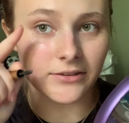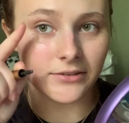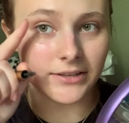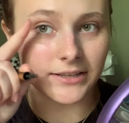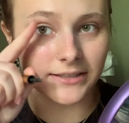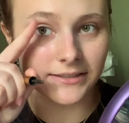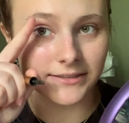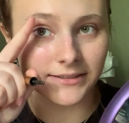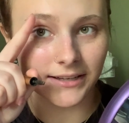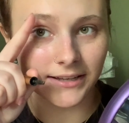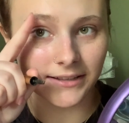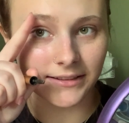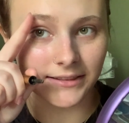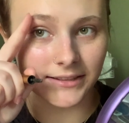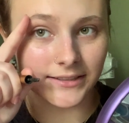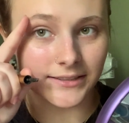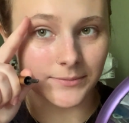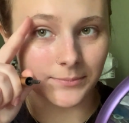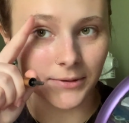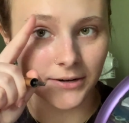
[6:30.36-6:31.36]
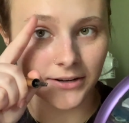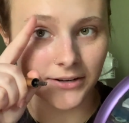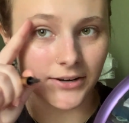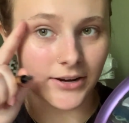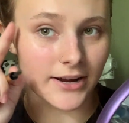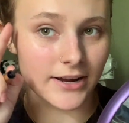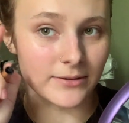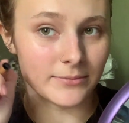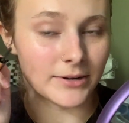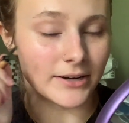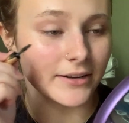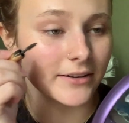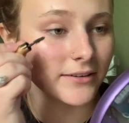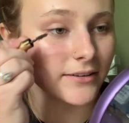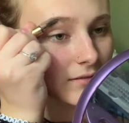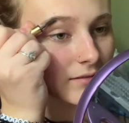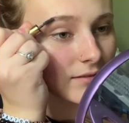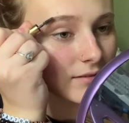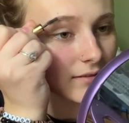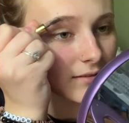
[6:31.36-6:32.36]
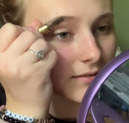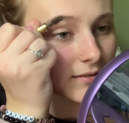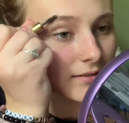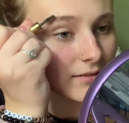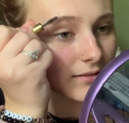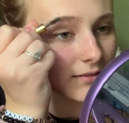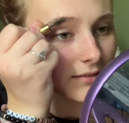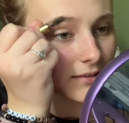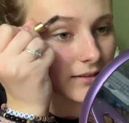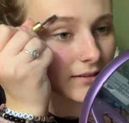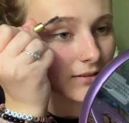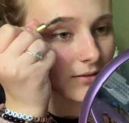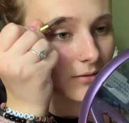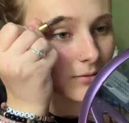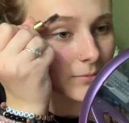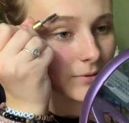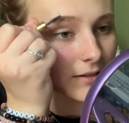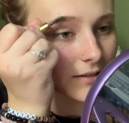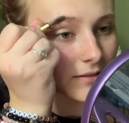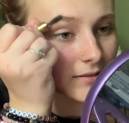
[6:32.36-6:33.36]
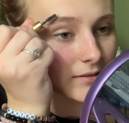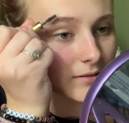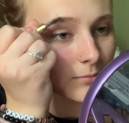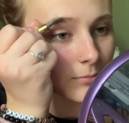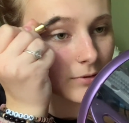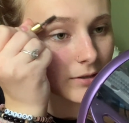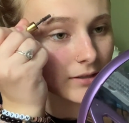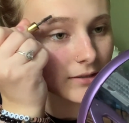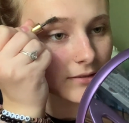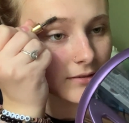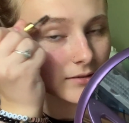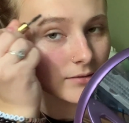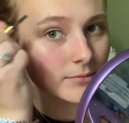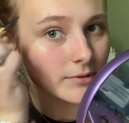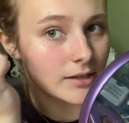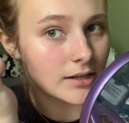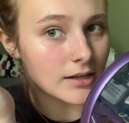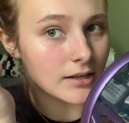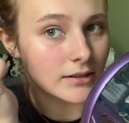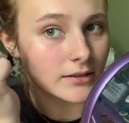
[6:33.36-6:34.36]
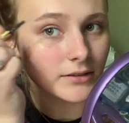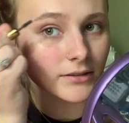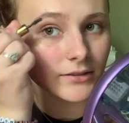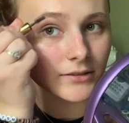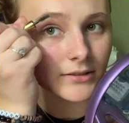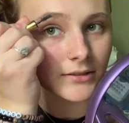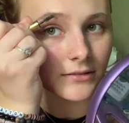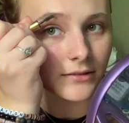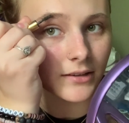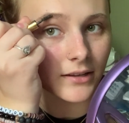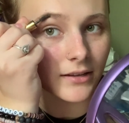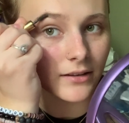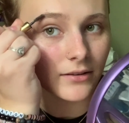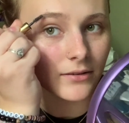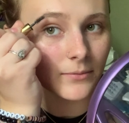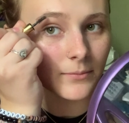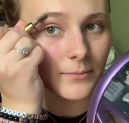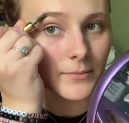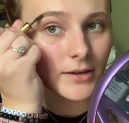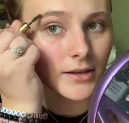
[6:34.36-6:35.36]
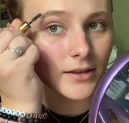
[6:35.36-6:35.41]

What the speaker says: is like this part of your eyebrow. Just a little bit to bring some color to them.